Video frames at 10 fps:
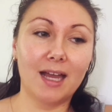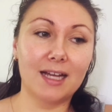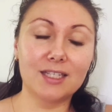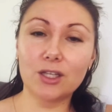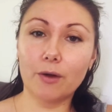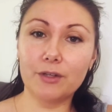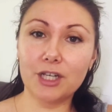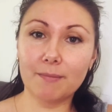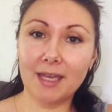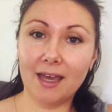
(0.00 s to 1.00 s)
So go and
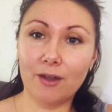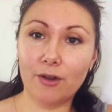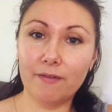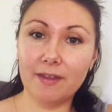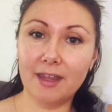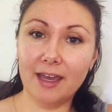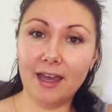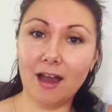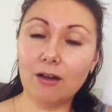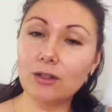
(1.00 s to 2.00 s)
check me out over there.
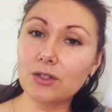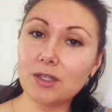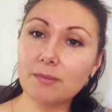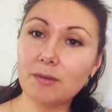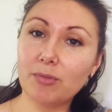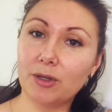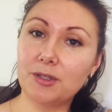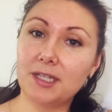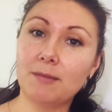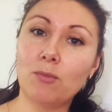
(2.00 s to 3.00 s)
I'll also be
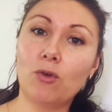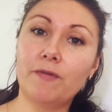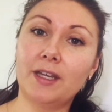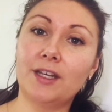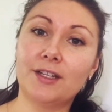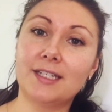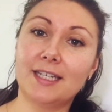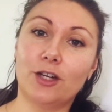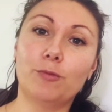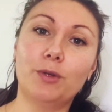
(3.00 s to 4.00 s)
posting more videos to
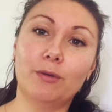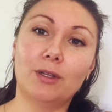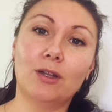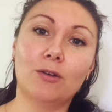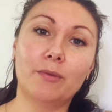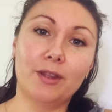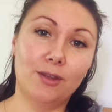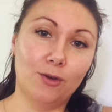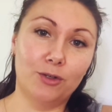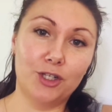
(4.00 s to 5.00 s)
help you along with
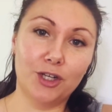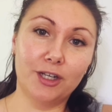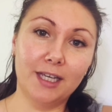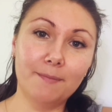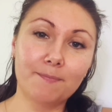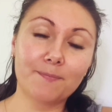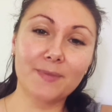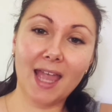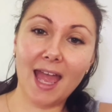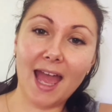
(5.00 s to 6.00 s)
your journey.
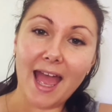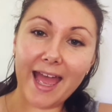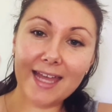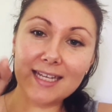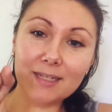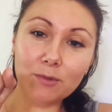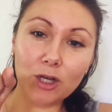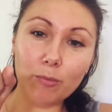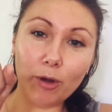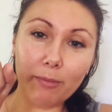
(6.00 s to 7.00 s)
And I'm going to
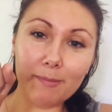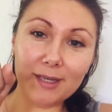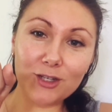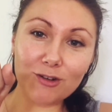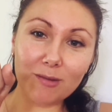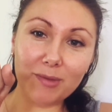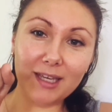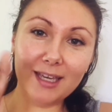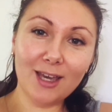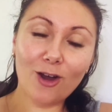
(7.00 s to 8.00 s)
pop a picture up
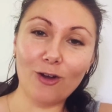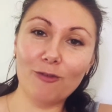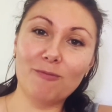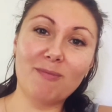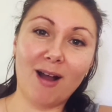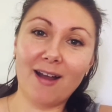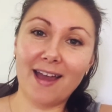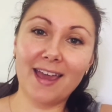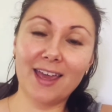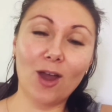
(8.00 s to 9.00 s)
here of
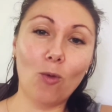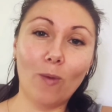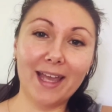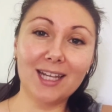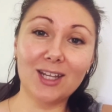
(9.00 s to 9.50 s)
my weight